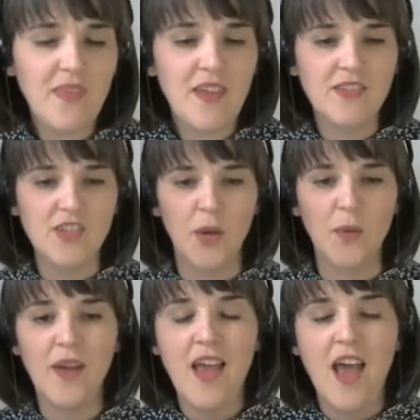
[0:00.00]
So
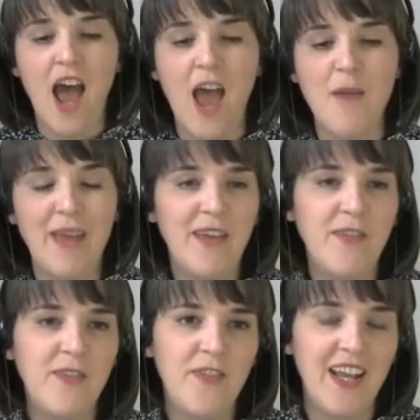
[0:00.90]

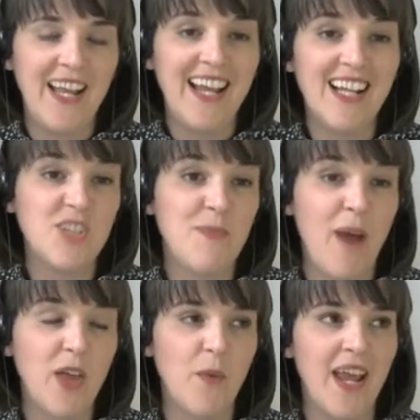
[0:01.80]
if an English
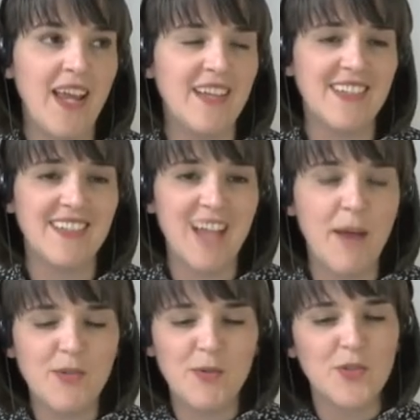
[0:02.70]
pathway is
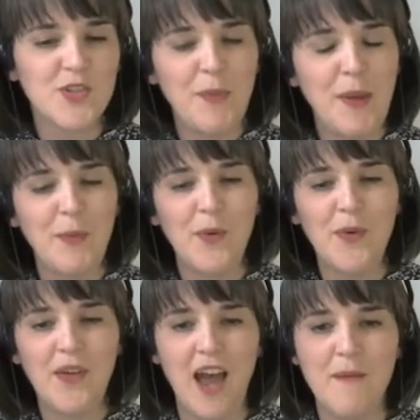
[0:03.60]
acceptable to
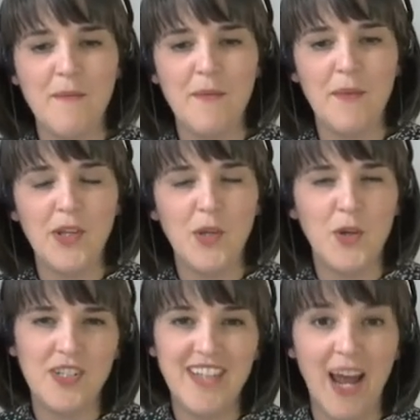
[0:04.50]
people, you
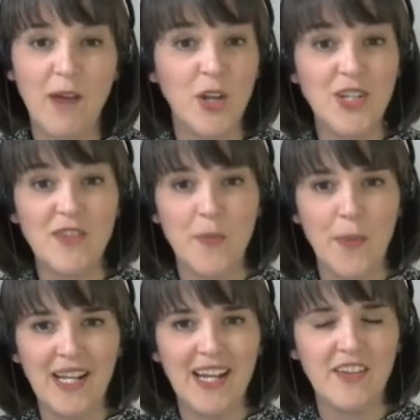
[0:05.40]
could download it from
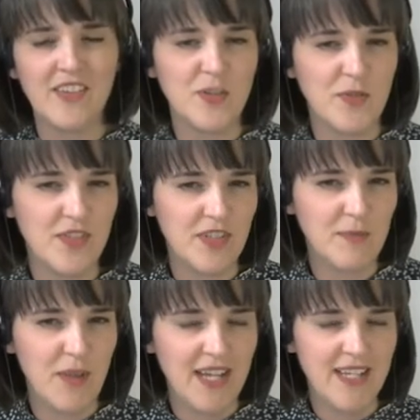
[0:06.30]
the link that's
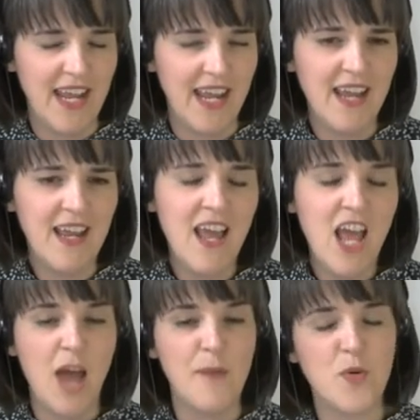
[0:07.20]
displayed here
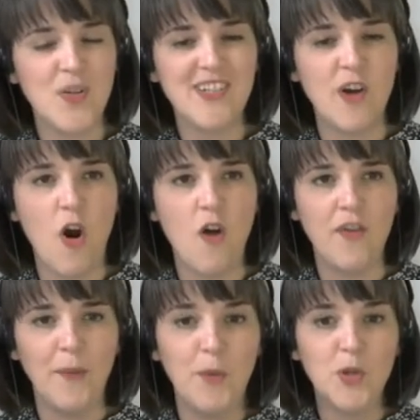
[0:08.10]
and print it off
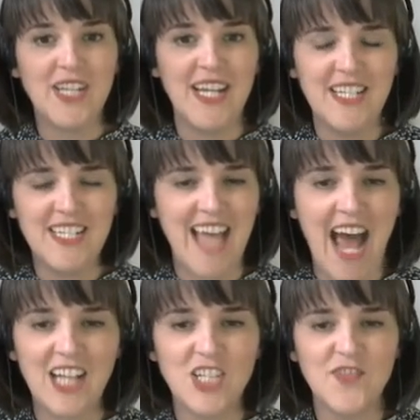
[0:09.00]
and put it into the
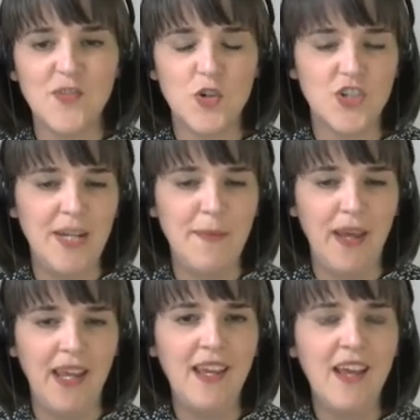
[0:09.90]
hands of your
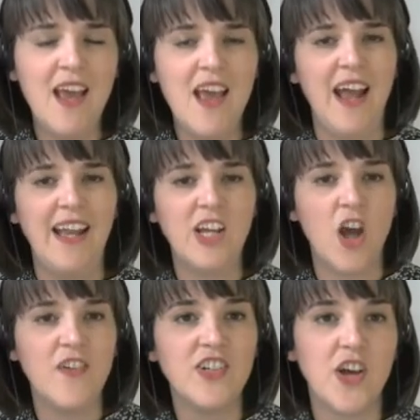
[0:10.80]
GP and
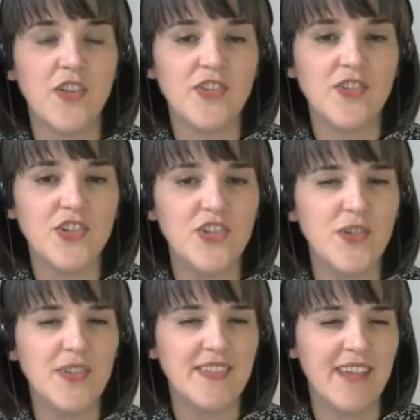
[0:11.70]
encourage others to do
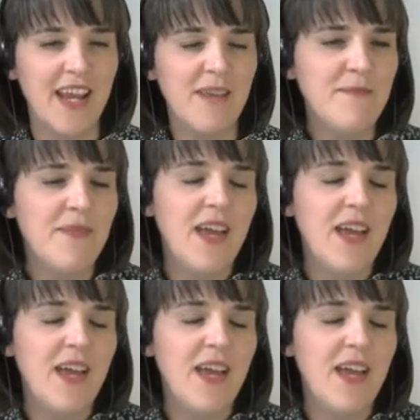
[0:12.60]
the same.